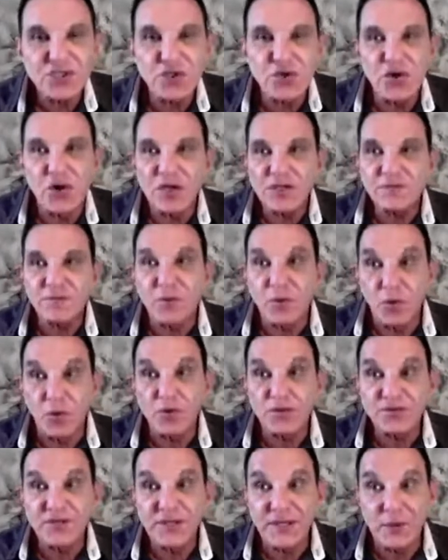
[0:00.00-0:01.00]
Preached the
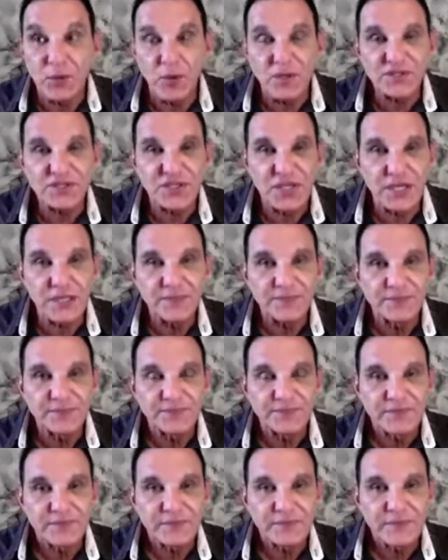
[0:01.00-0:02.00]
gospel also. Now,
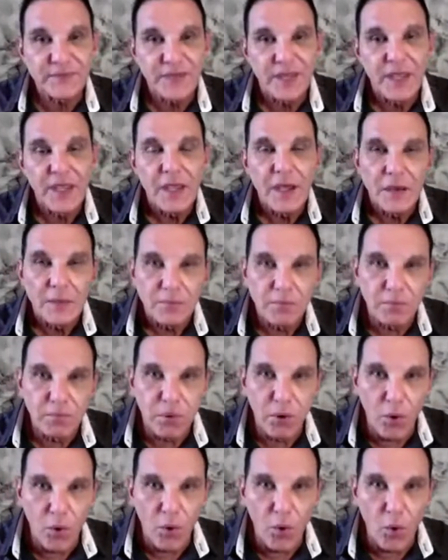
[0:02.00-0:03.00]

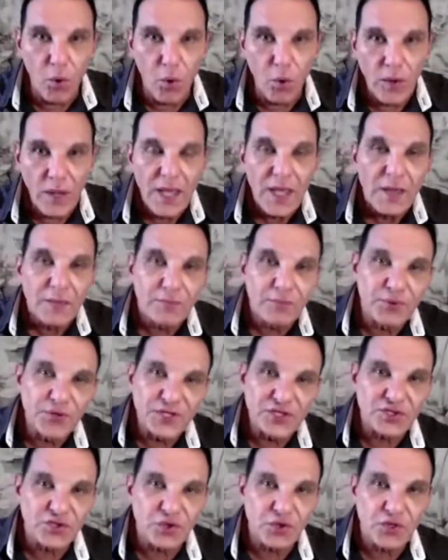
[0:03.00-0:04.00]
Paul
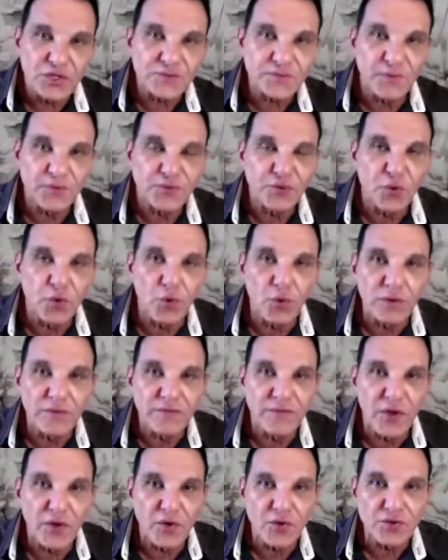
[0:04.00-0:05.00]
preached the gospel to all
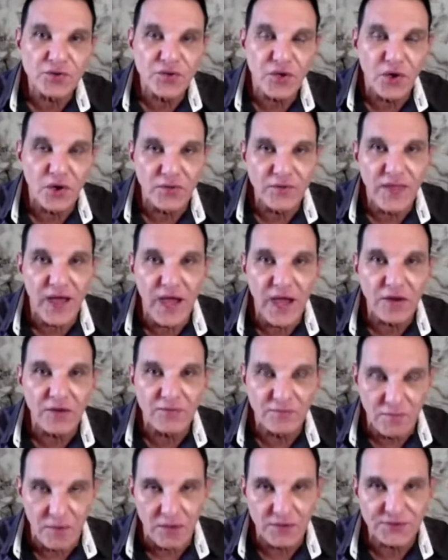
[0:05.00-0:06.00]
of those on the Isle
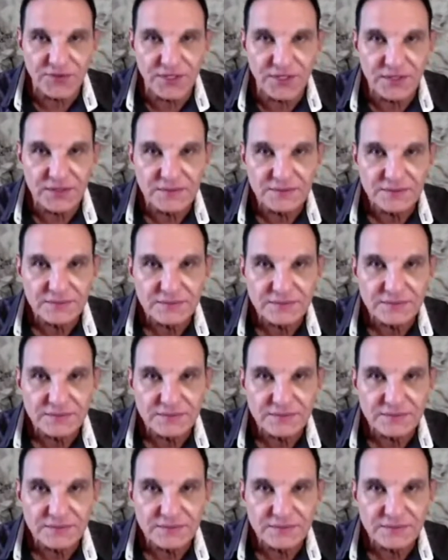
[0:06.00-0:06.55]
of Malta.